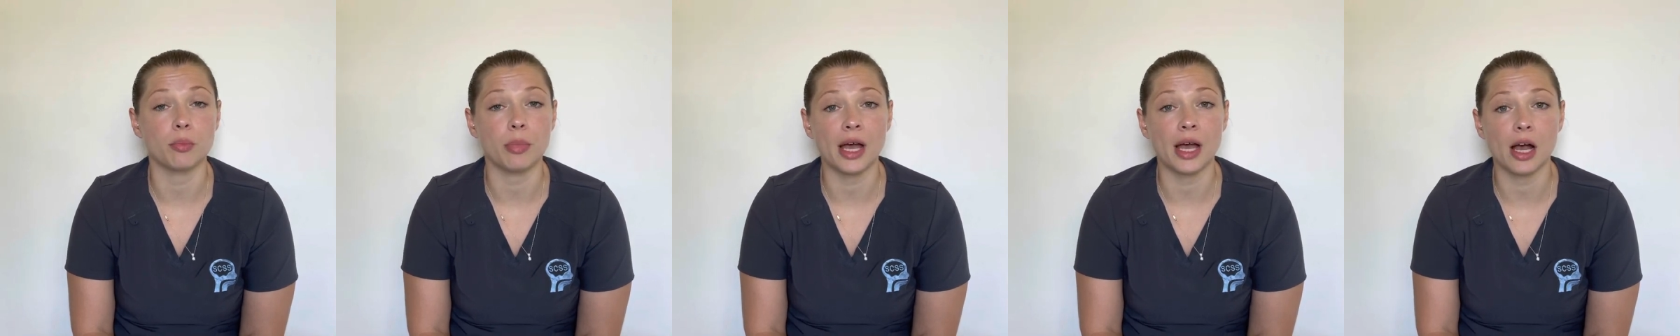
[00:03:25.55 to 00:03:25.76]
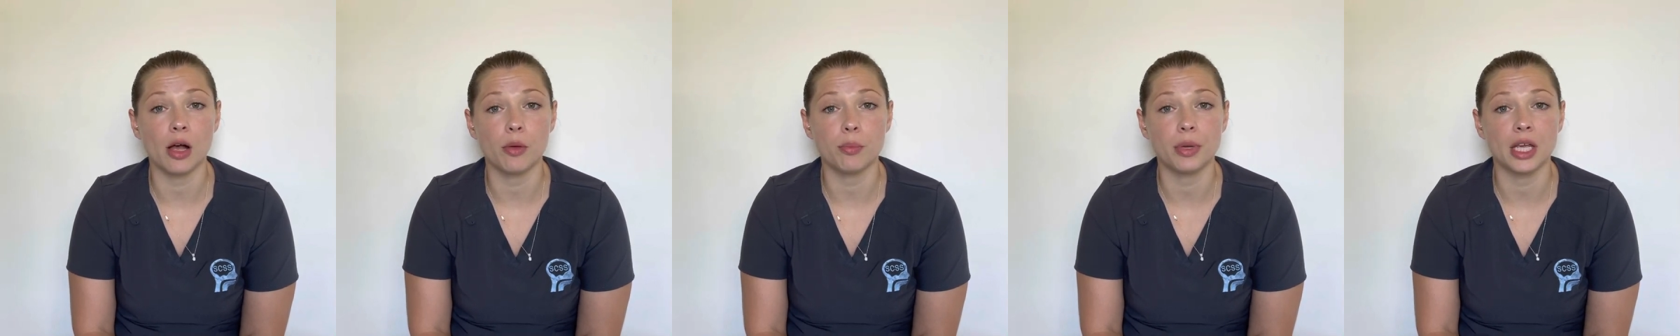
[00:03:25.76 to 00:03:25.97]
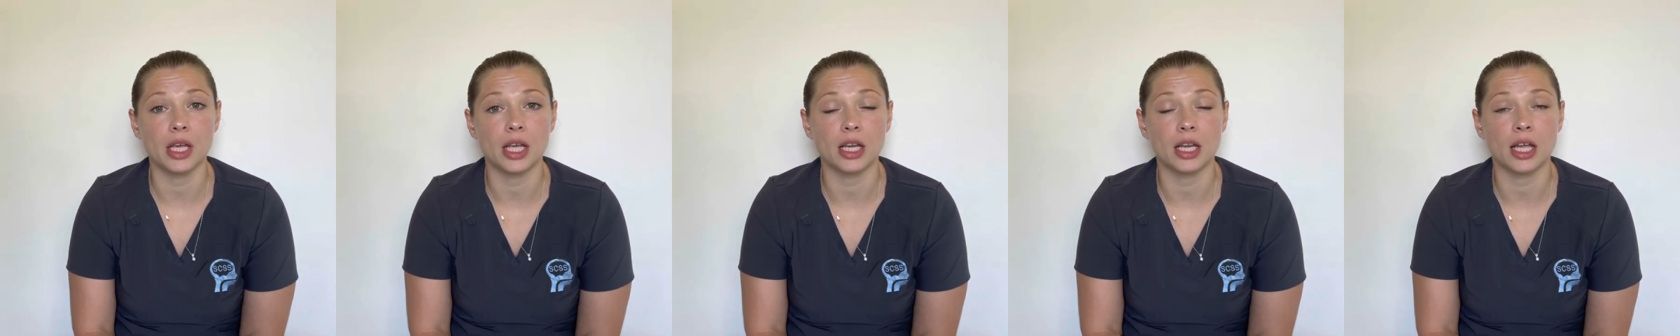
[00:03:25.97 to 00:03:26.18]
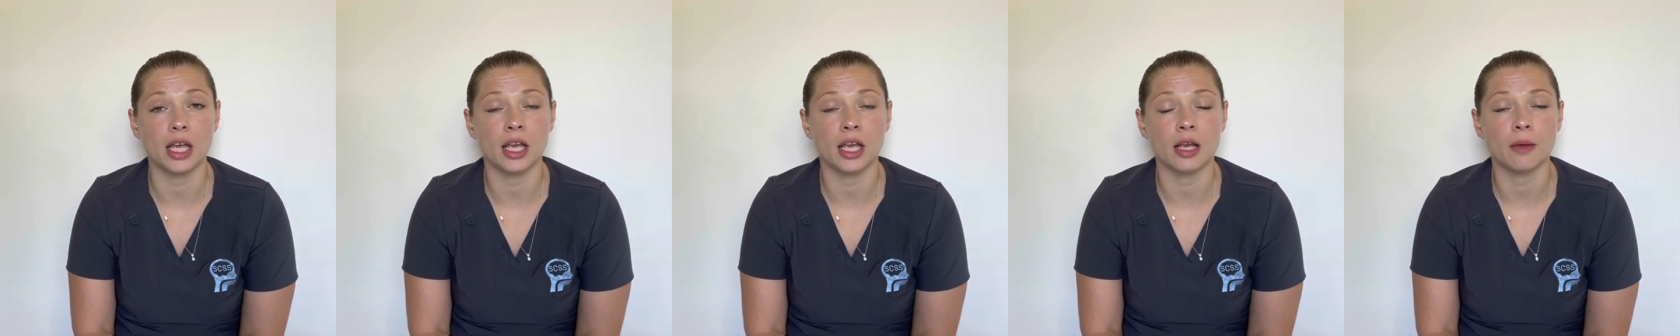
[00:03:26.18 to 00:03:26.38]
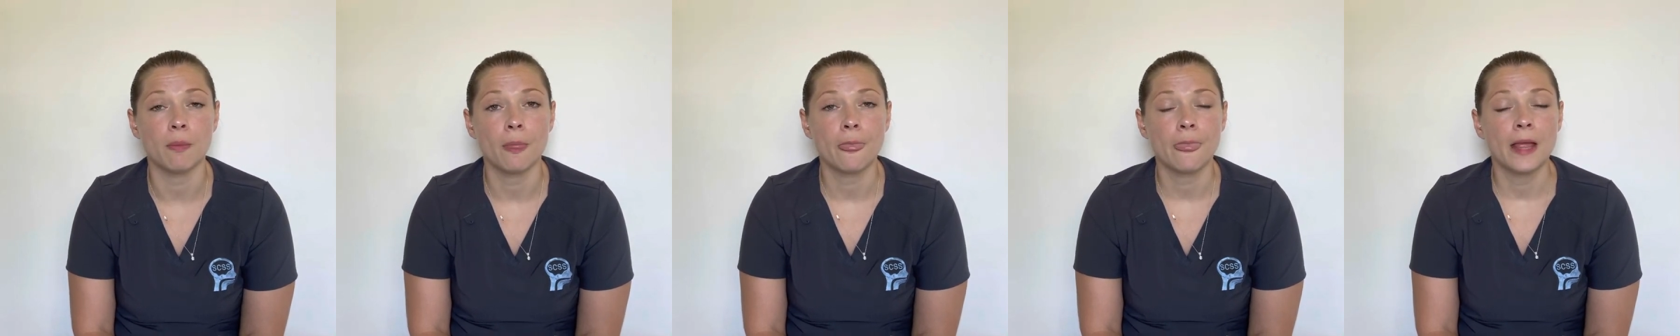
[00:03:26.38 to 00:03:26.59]

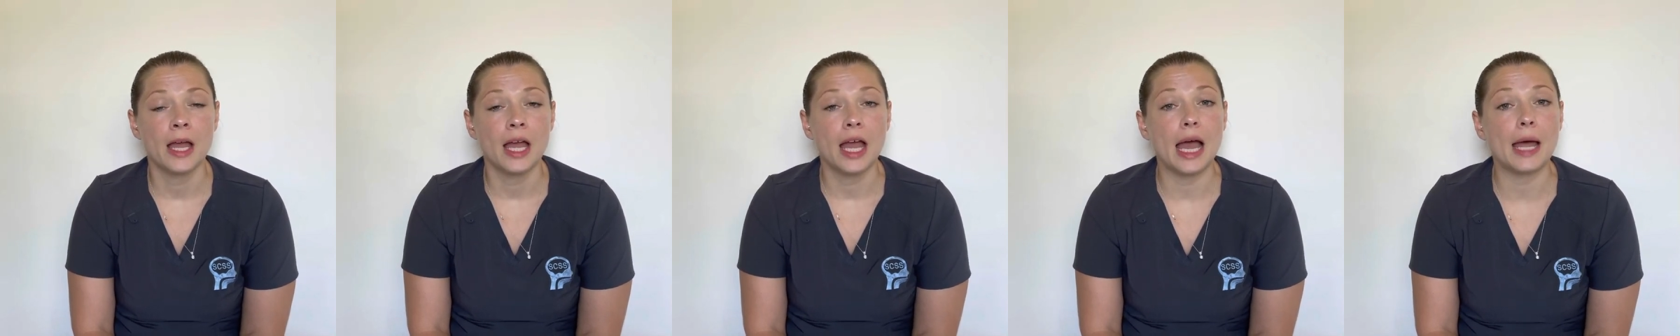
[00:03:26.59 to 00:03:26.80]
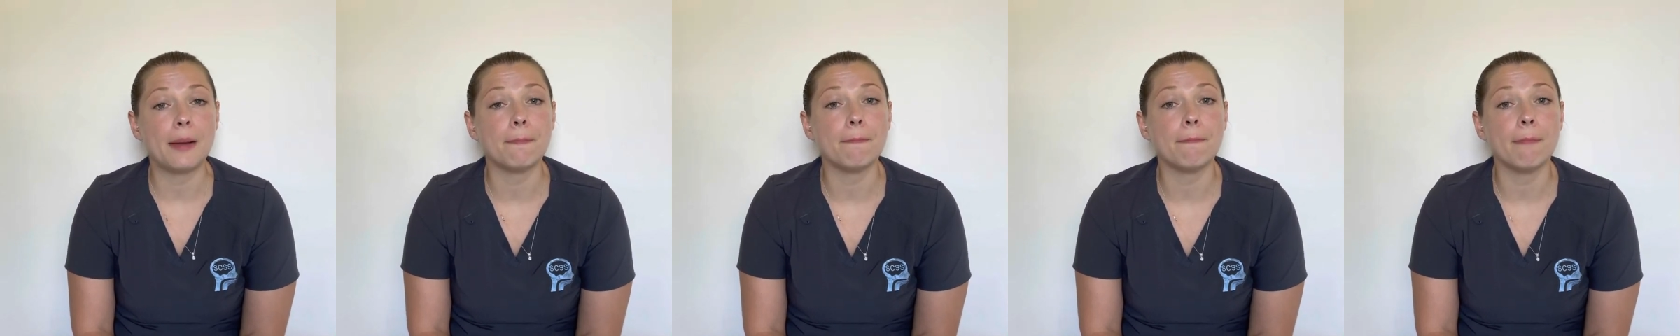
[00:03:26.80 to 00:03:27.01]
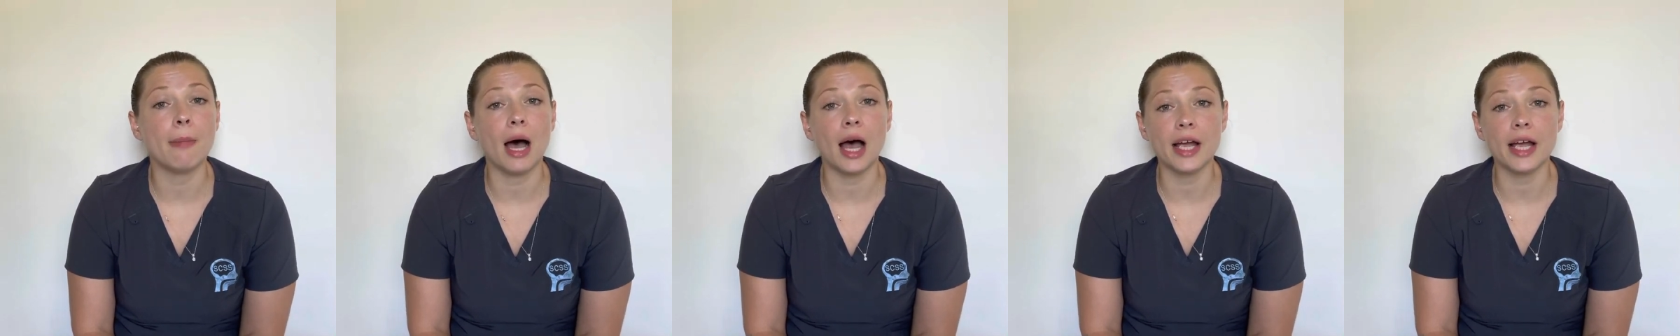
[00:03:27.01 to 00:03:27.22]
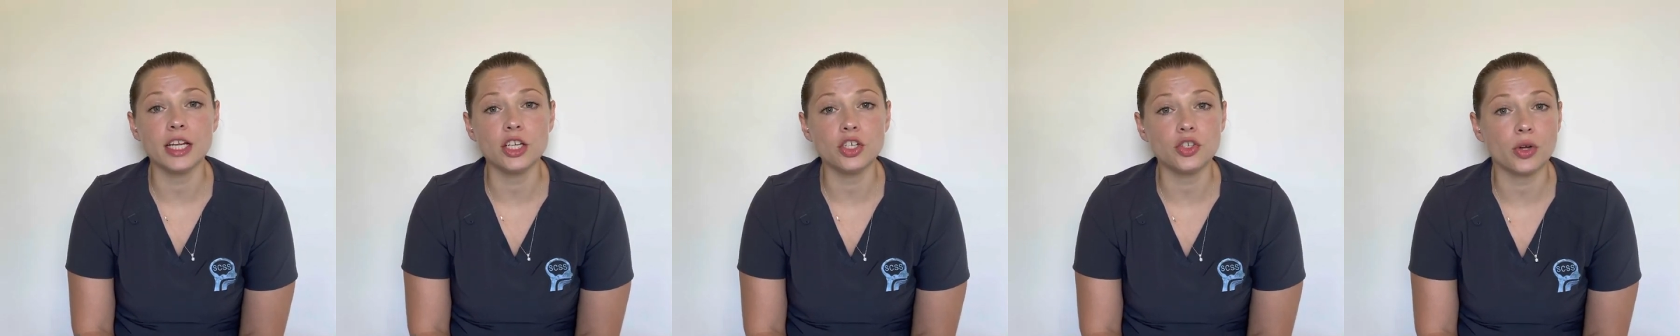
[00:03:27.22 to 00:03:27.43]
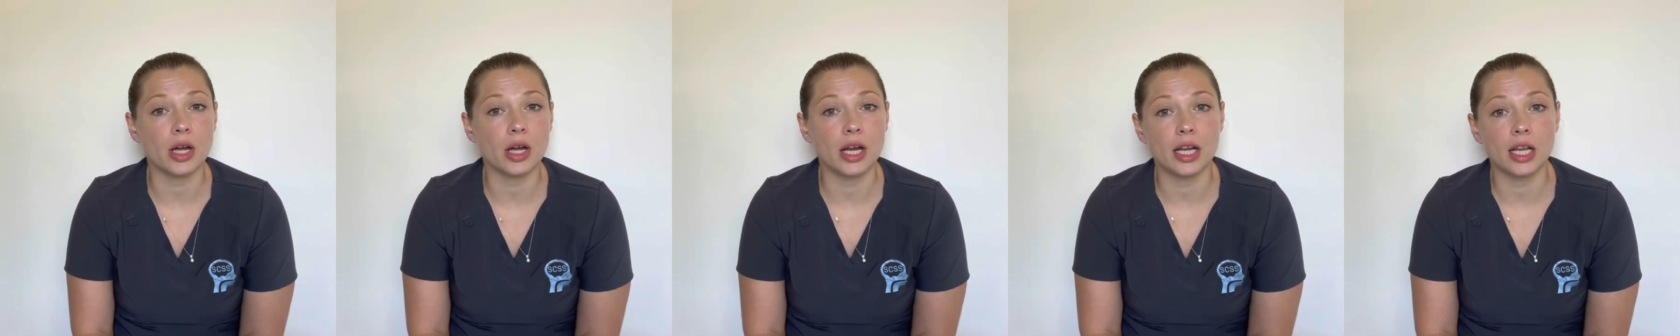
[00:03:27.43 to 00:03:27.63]
palpating, and my
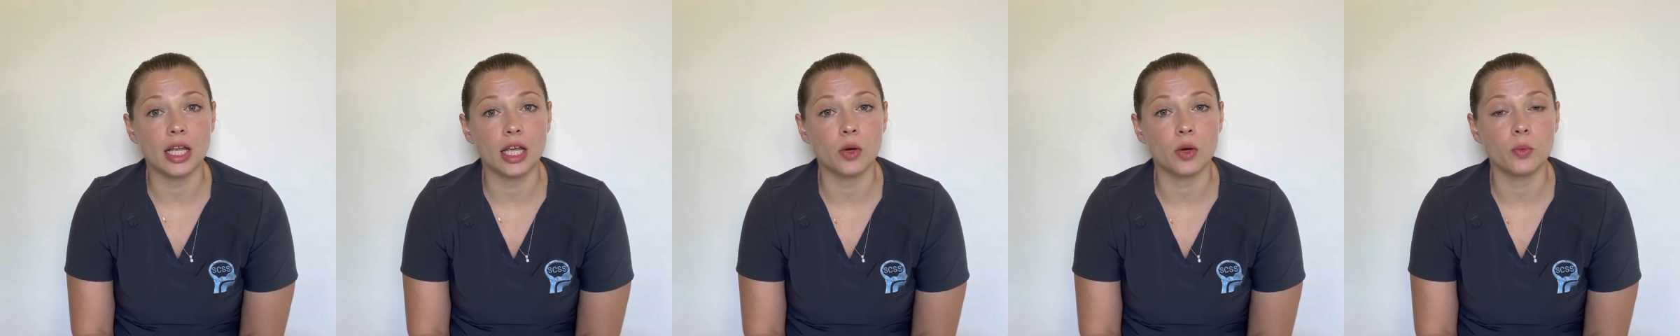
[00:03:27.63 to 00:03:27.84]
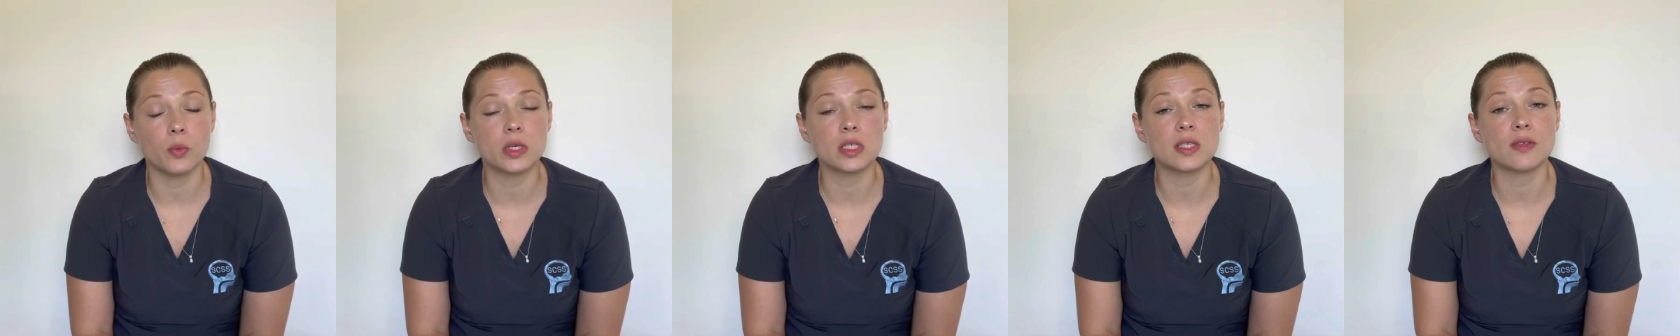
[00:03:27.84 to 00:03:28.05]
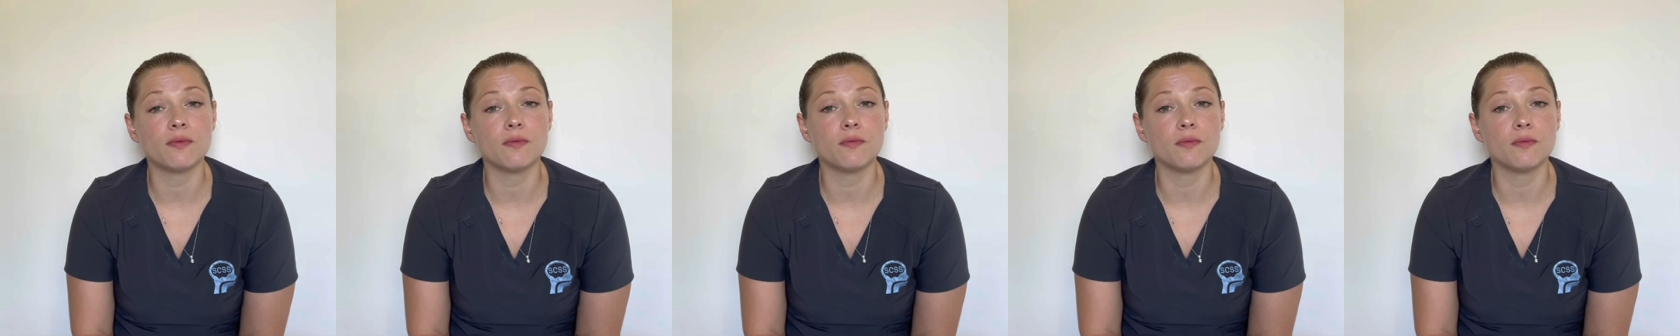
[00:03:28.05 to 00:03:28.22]
training was